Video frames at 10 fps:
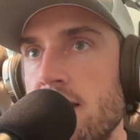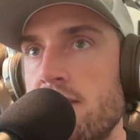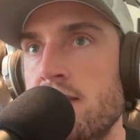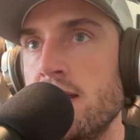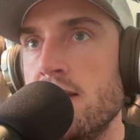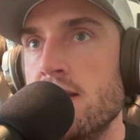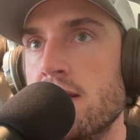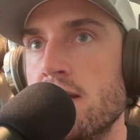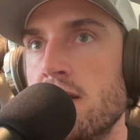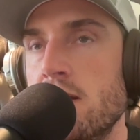think
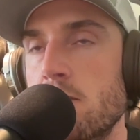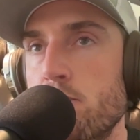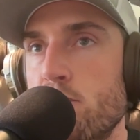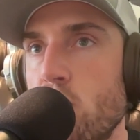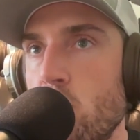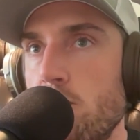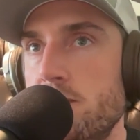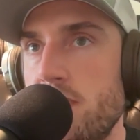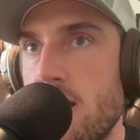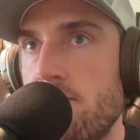
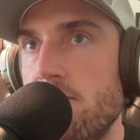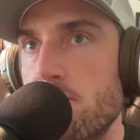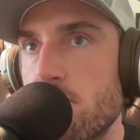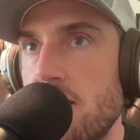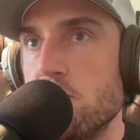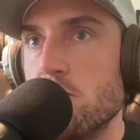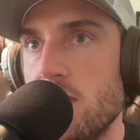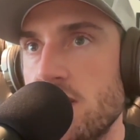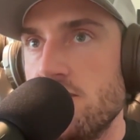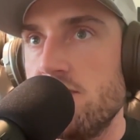probe depth
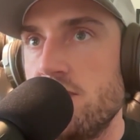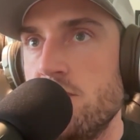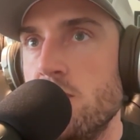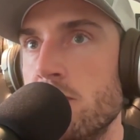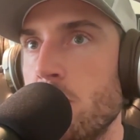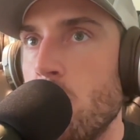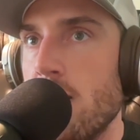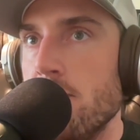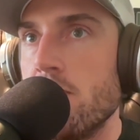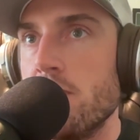measurements determining
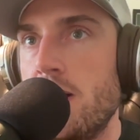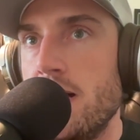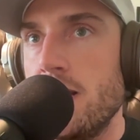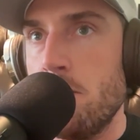whether or not a